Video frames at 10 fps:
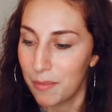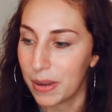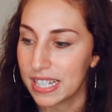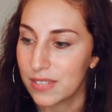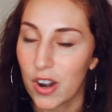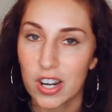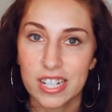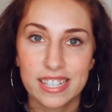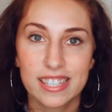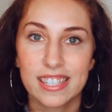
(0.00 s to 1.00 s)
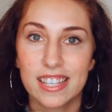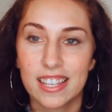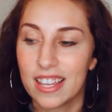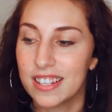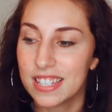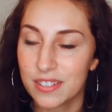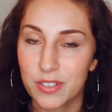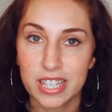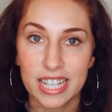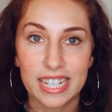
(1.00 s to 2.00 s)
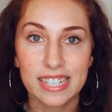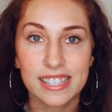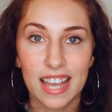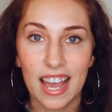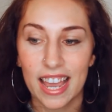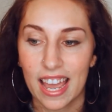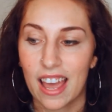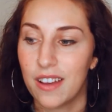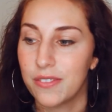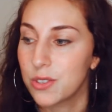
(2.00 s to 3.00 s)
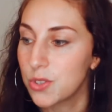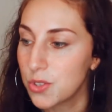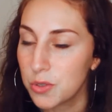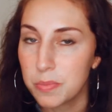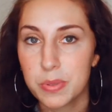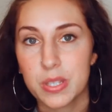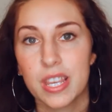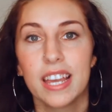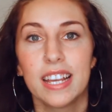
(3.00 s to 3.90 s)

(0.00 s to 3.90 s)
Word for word: but as far as different things, I have soups,